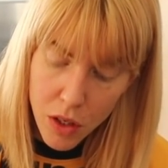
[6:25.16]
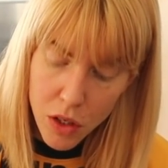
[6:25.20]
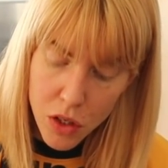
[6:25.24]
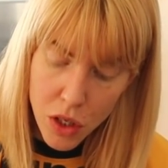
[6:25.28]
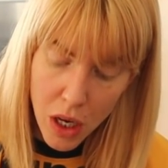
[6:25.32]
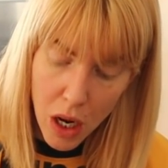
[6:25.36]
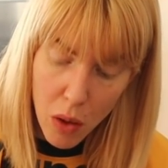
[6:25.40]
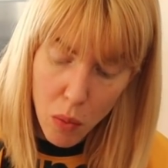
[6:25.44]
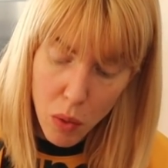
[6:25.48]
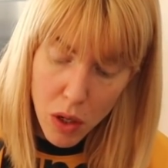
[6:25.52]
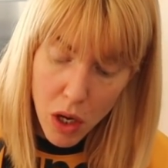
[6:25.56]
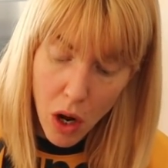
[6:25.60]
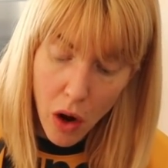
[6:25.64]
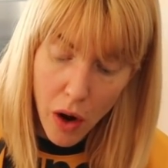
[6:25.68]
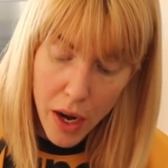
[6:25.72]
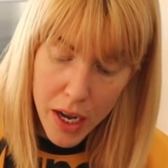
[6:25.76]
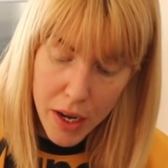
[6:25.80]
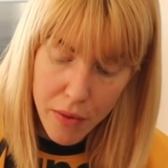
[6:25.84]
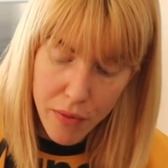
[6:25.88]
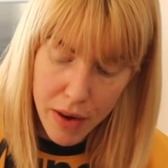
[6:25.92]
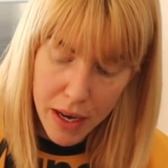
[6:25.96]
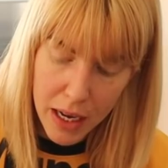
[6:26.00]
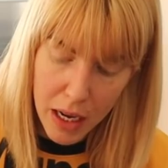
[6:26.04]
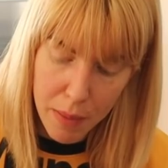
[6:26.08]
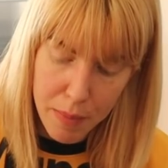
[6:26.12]
So I would
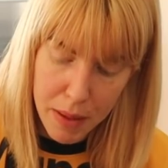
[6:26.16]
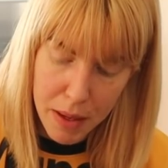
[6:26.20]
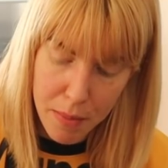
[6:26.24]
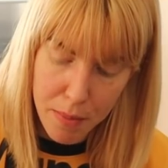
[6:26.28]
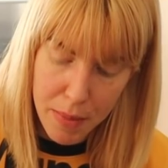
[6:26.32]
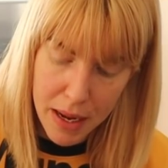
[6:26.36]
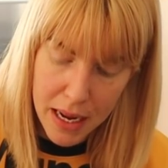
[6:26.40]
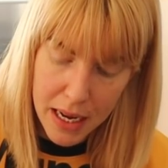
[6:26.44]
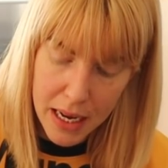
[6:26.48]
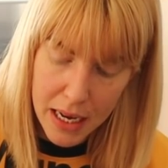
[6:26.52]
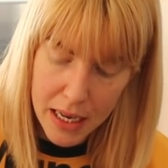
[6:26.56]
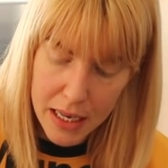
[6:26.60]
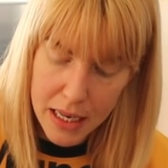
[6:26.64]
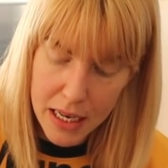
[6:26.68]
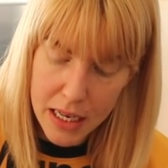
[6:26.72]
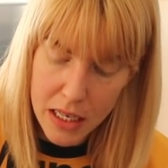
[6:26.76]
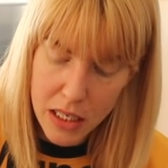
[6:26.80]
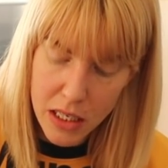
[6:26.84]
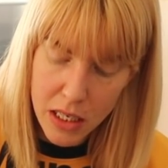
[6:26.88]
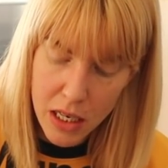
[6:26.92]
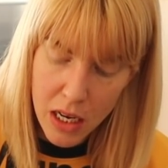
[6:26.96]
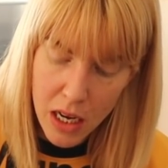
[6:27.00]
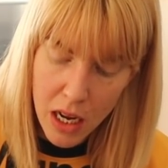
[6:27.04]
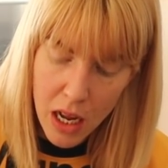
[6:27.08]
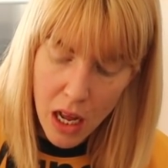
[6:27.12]
highly recommend making
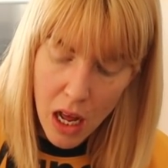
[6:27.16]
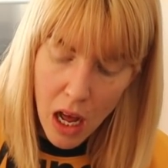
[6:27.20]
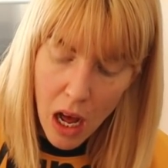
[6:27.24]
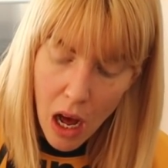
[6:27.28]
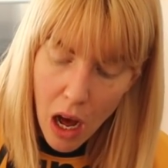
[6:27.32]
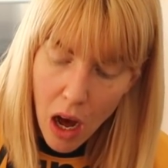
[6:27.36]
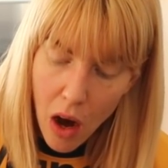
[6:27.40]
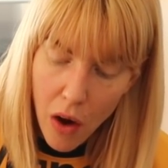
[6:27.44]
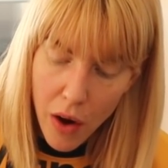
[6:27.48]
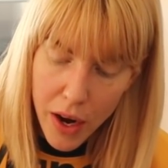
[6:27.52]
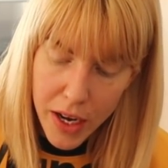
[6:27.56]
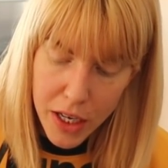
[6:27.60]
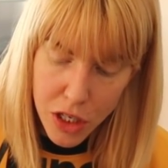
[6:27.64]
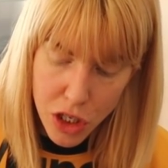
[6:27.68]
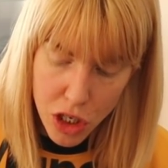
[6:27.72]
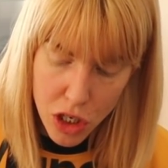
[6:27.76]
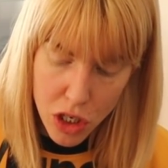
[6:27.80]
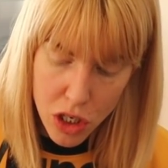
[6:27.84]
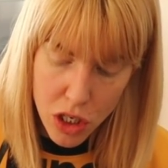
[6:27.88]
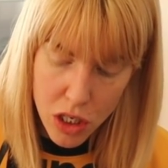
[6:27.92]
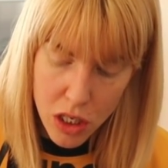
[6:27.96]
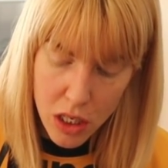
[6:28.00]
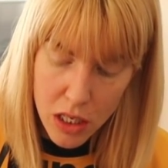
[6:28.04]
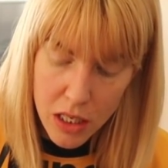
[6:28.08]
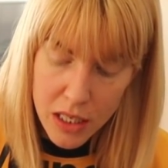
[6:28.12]
this. I
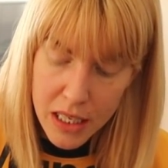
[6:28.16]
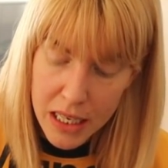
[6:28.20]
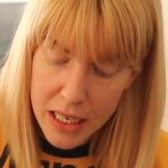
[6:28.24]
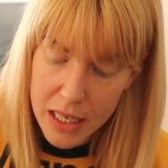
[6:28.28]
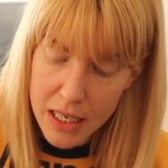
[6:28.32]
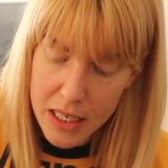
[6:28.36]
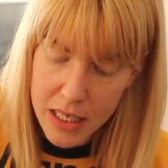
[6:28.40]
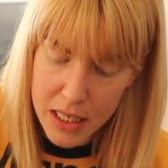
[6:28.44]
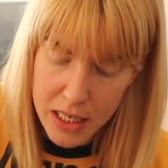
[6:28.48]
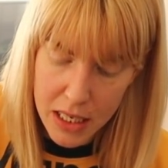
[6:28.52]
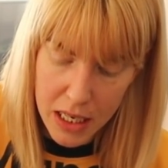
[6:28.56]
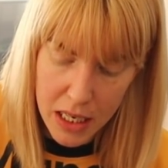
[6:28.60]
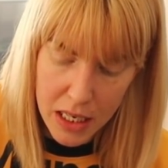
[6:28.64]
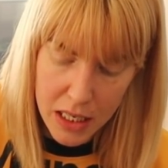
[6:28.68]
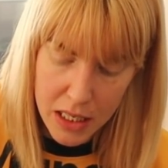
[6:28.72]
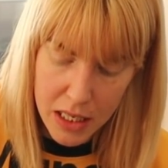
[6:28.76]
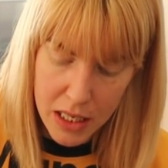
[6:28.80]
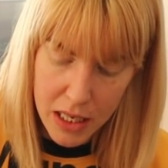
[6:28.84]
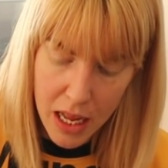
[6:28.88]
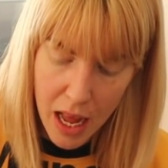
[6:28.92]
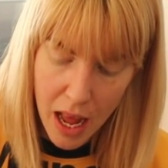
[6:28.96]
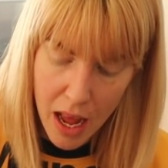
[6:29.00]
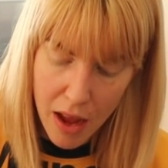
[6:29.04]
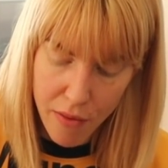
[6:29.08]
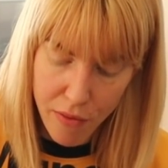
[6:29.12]
just didn't season
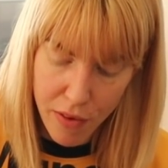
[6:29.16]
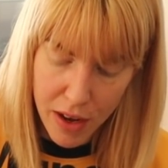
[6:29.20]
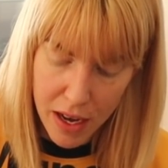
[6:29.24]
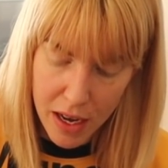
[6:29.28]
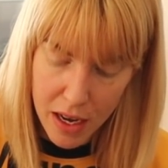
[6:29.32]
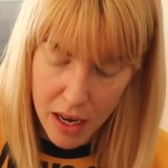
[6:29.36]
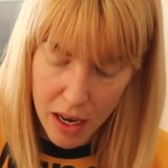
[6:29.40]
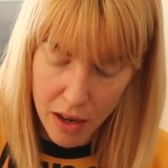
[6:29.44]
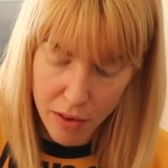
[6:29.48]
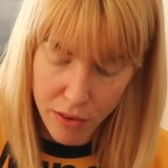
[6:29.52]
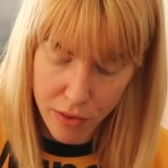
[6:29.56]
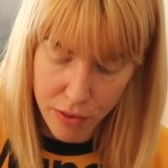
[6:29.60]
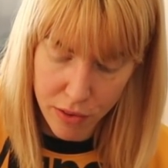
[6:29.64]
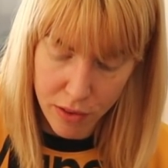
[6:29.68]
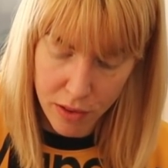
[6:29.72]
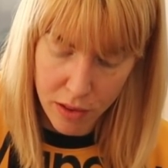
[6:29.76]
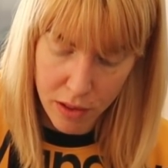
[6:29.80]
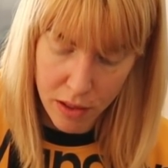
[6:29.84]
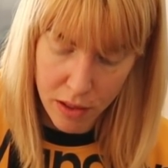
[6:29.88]
it heavy enough.